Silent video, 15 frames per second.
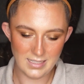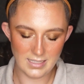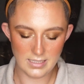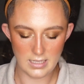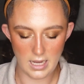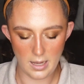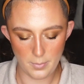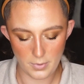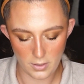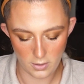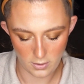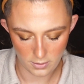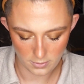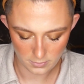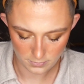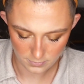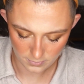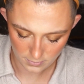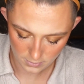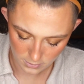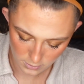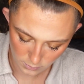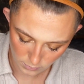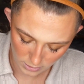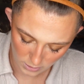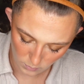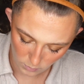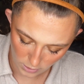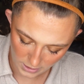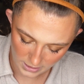Tap it off, really
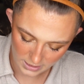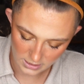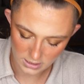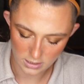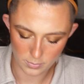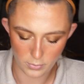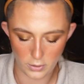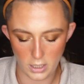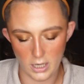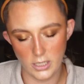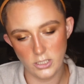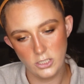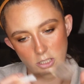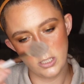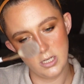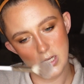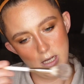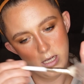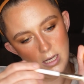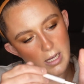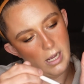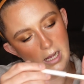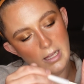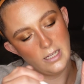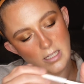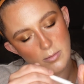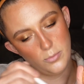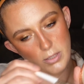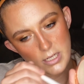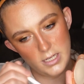work it into the brush. I like
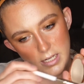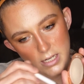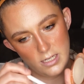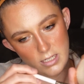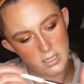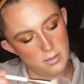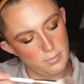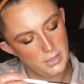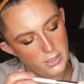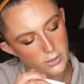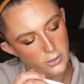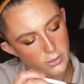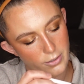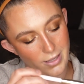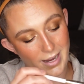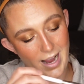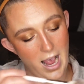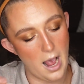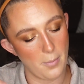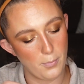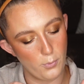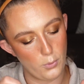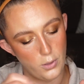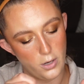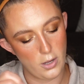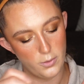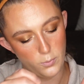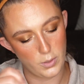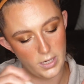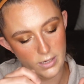to blend it into the mirror or the cap
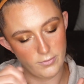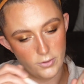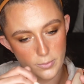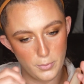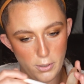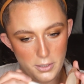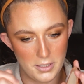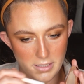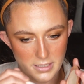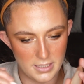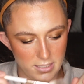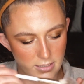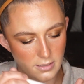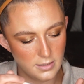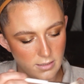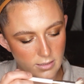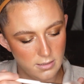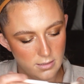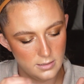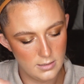on whatever product it is.